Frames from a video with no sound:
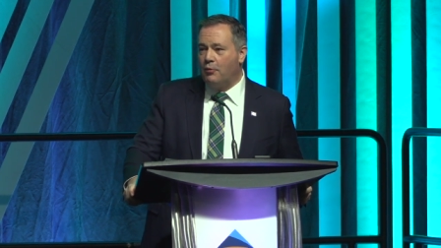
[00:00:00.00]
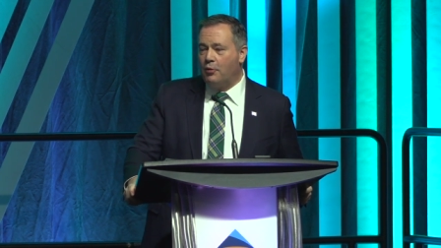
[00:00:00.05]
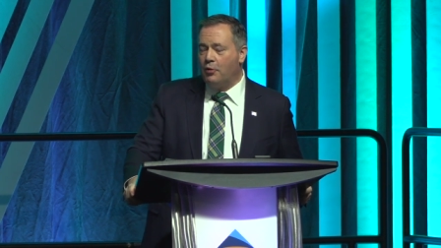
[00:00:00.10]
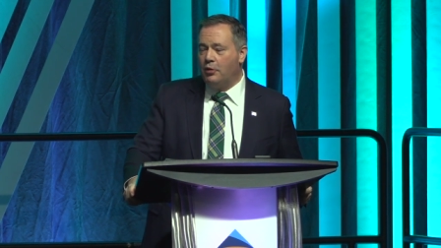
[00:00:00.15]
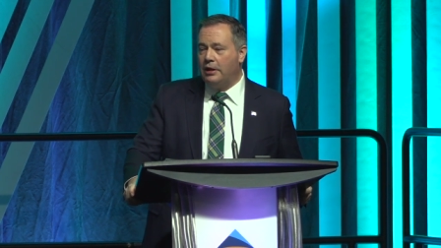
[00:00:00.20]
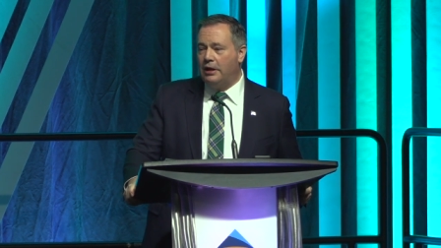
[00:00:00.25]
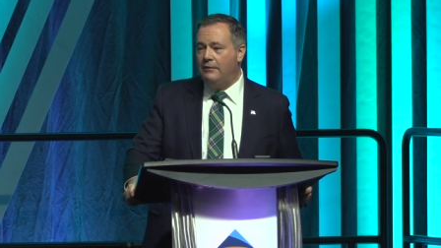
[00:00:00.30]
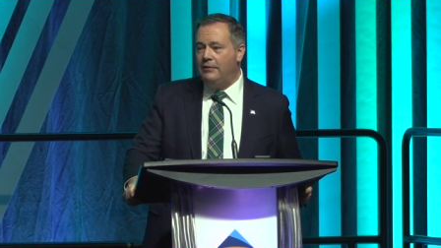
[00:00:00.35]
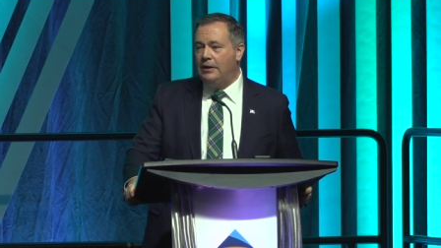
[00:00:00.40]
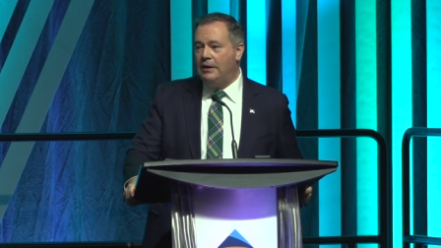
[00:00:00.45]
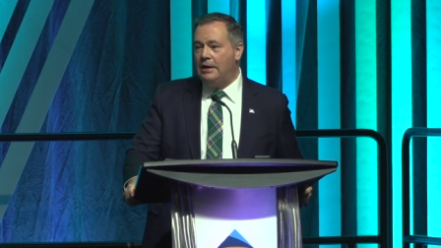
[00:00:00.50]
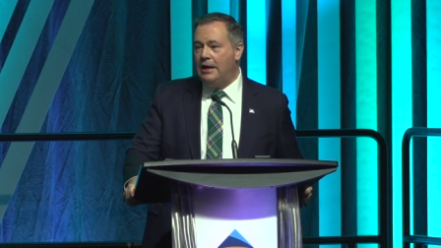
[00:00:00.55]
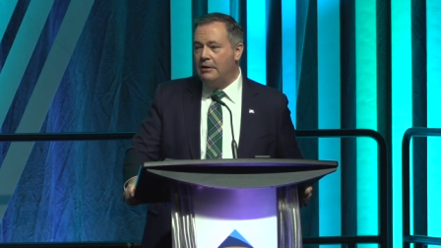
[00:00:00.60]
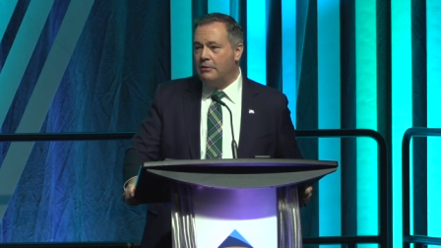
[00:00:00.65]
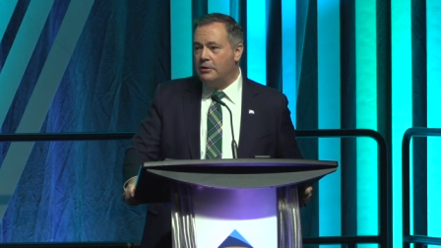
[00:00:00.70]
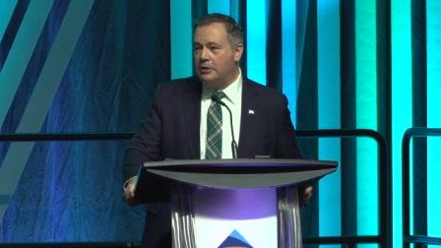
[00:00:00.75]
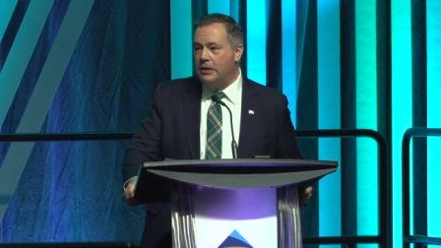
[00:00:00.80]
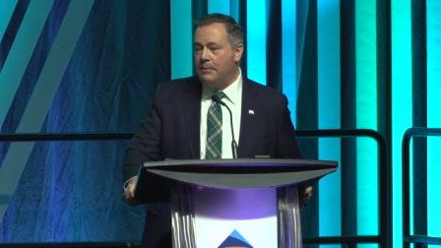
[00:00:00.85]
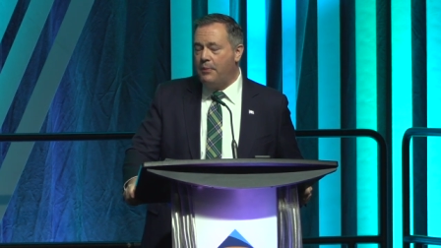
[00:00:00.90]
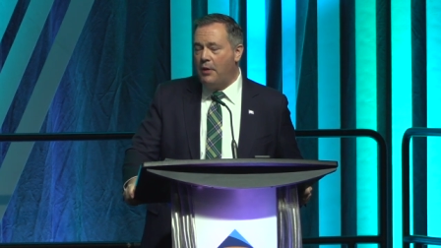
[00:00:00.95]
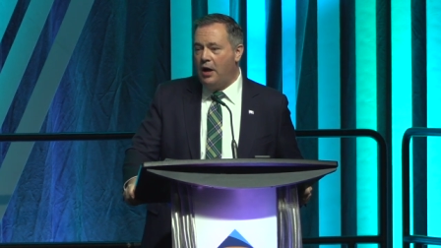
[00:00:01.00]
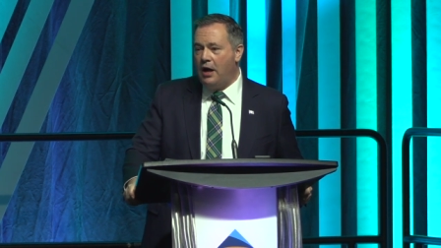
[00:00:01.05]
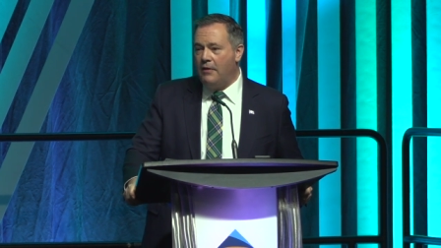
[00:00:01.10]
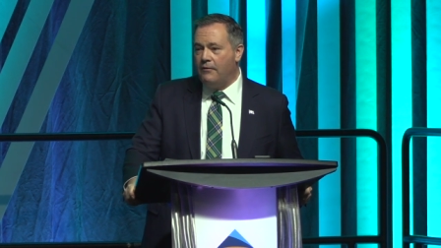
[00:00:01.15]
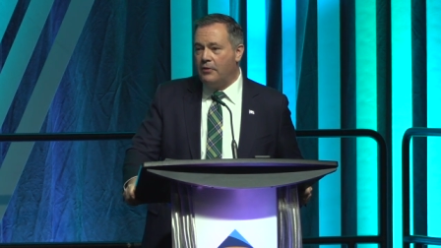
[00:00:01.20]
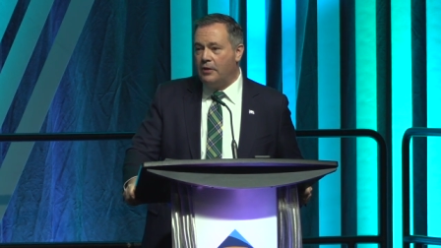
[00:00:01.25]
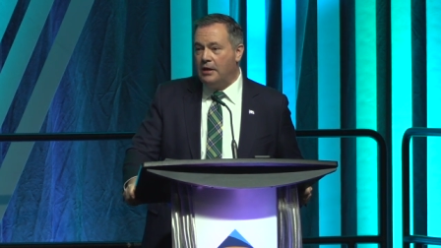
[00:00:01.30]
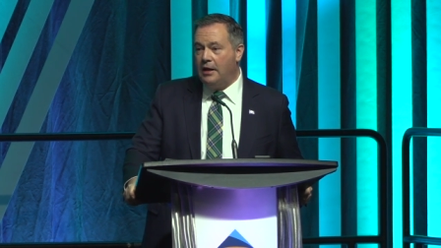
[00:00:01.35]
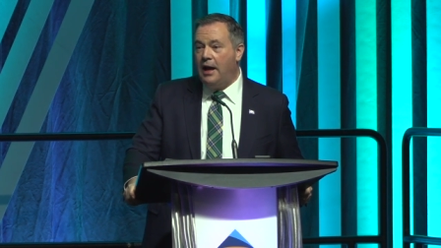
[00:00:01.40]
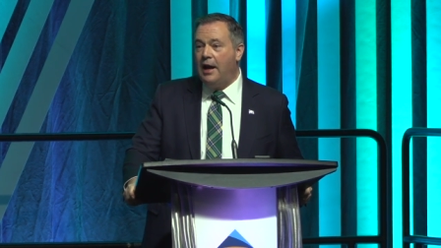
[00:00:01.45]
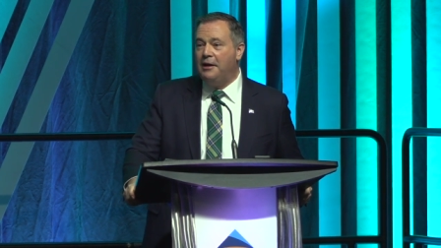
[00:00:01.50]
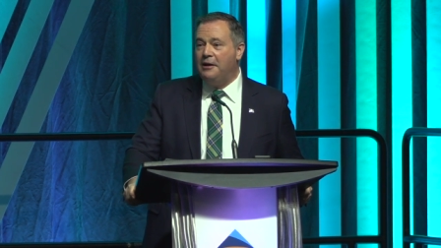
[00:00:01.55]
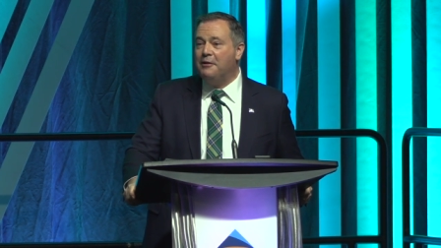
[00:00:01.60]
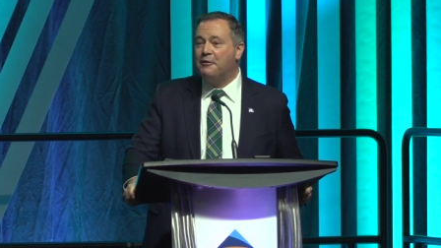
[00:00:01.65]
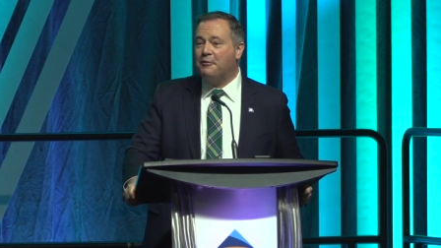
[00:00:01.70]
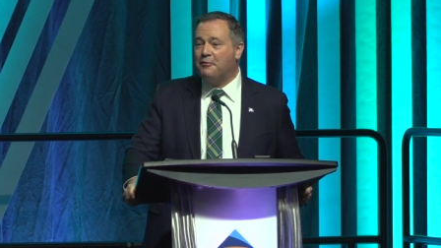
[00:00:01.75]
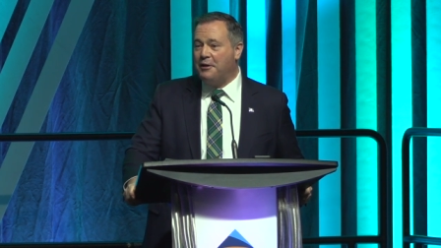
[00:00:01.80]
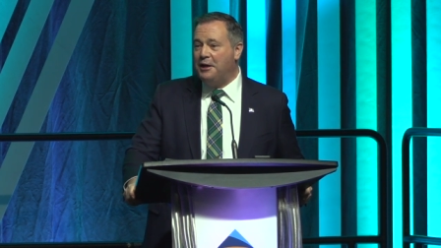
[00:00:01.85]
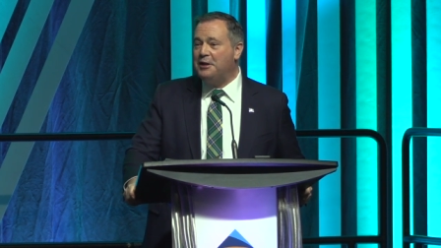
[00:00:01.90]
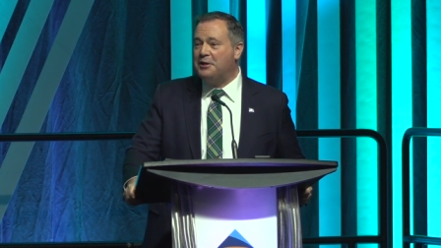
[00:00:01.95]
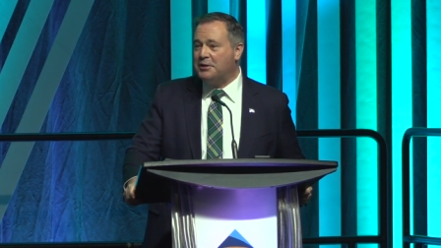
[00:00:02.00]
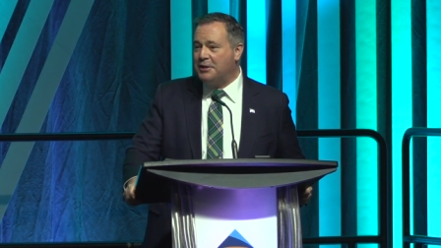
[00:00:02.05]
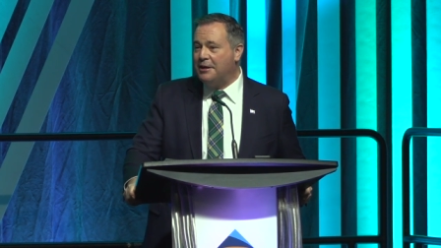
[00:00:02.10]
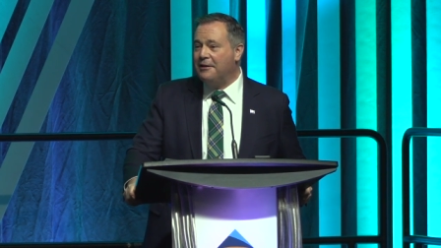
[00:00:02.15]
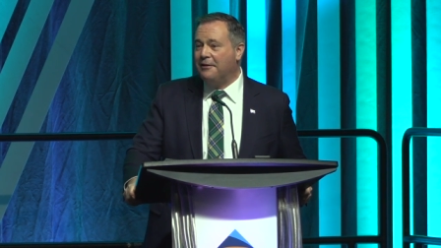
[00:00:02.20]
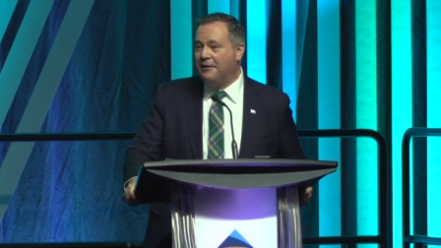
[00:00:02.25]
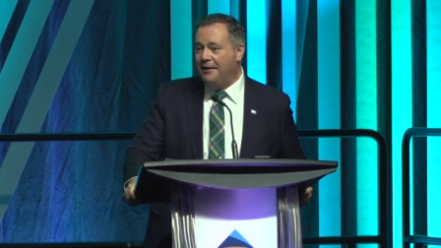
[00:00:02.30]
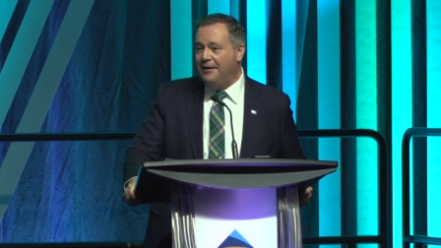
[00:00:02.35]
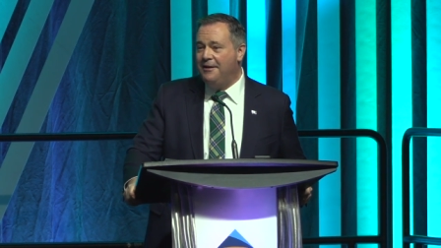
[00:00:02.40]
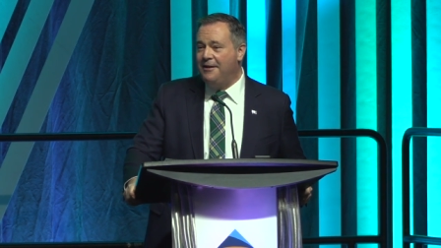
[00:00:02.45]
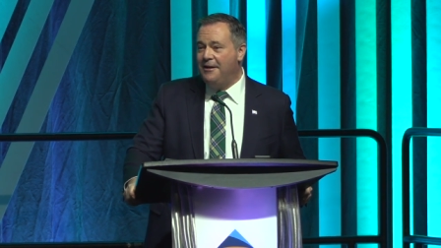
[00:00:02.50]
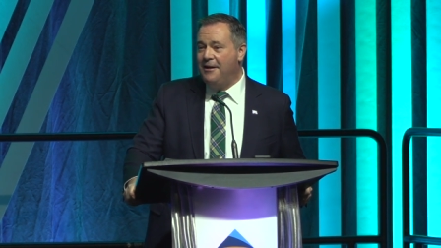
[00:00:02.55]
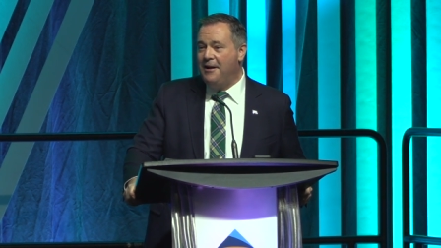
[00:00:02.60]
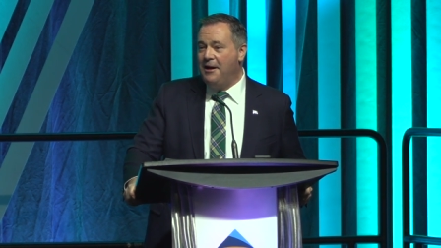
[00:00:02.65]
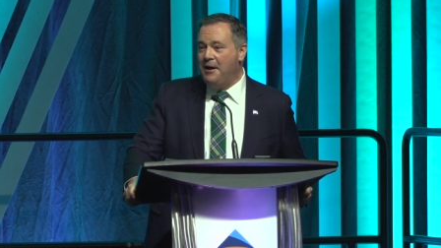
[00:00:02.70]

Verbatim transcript: world living in energy poverty, and increasingly,